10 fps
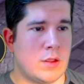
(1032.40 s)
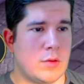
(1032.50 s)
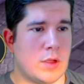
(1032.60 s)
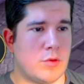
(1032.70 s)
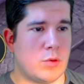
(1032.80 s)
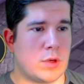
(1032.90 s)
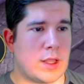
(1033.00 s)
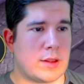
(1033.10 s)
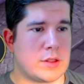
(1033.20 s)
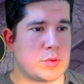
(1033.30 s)
We have a
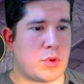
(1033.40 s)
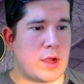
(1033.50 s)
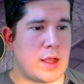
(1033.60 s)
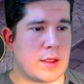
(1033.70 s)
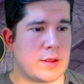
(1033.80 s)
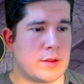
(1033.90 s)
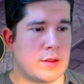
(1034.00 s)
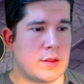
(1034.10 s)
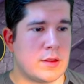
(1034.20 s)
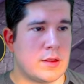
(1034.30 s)
Relentless proc.
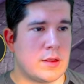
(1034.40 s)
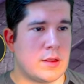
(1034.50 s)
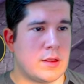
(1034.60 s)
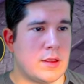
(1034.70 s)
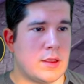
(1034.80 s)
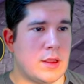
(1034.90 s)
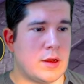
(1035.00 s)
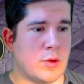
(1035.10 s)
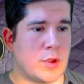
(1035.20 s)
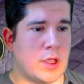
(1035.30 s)
And
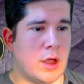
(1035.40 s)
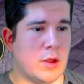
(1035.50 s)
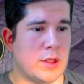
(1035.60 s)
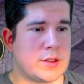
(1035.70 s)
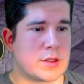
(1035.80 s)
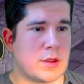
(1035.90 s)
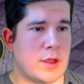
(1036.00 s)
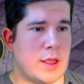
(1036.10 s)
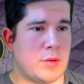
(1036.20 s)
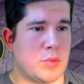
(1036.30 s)
here we go. Let's go
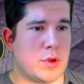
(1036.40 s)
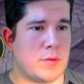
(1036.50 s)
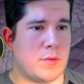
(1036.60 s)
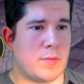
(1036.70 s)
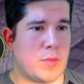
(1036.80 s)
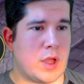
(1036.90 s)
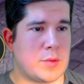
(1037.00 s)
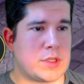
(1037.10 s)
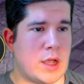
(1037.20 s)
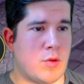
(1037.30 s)
ahead and put
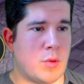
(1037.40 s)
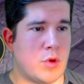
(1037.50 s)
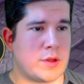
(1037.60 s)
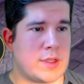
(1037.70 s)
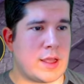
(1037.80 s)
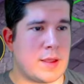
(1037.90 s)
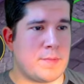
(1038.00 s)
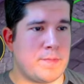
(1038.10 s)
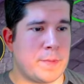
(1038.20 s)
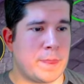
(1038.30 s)
bombs out one more
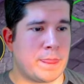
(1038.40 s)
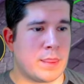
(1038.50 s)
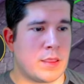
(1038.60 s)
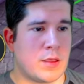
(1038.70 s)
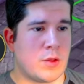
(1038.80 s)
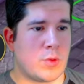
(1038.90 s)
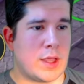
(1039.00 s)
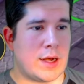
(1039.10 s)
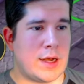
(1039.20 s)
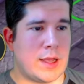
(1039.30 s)
time.
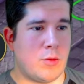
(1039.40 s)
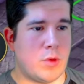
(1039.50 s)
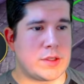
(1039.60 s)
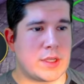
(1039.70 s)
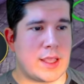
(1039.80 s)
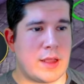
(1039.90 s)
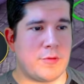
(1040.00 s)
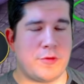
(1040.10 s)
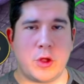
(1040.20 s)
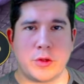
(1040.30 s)
Got a once again
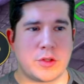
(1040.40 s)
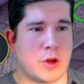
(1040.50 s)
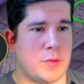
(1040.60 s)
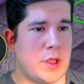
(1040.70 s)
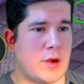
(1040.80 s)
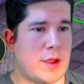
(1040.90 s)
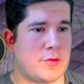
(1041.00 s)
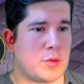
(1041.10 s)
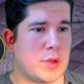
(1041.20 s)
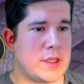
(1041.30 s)
full turn meter
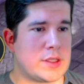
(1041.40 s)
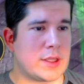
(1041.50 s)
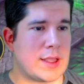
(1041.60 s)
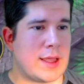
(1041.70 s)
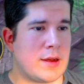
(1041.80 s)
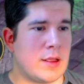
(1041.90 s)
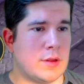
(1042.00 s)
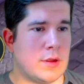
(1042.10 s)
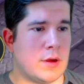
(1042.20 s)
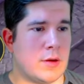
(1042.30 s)
after placing that.
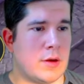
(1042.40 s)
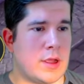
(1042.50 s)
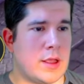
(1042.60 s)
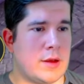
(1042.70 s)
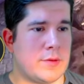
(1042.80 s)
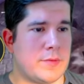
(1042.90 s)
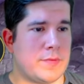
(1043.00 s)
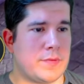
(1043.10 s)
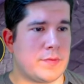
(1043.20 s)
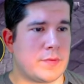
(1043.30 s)
All right.
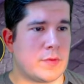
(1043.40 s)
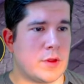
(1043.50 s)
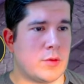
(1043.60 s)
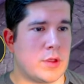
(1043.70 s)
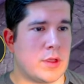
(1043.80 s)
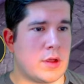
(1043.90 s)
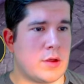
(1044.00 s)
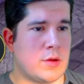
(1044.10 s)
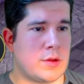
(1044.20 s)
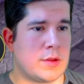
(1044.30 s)
Here we
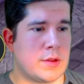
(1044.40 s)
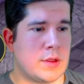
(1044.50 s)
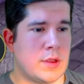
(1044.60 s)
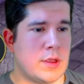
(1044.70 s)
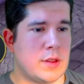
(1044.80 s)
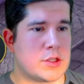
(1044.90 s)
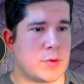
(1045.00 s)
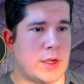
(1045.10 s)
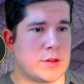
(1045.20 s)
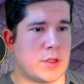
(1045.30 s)
go. This is
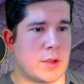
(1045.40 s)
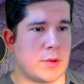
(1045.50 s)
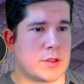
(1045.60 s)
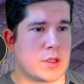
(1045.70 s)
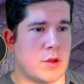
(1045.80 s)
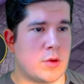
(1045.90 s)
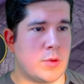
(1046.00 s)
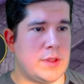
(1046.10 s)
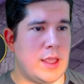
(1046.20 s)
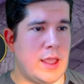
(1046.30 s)
what I was talking about. Let's go in
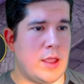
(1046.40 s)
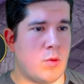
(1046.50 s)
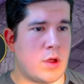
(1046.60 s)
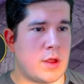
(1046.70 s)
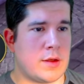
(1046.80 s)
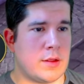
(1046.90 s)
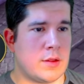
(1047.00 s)
with the A1.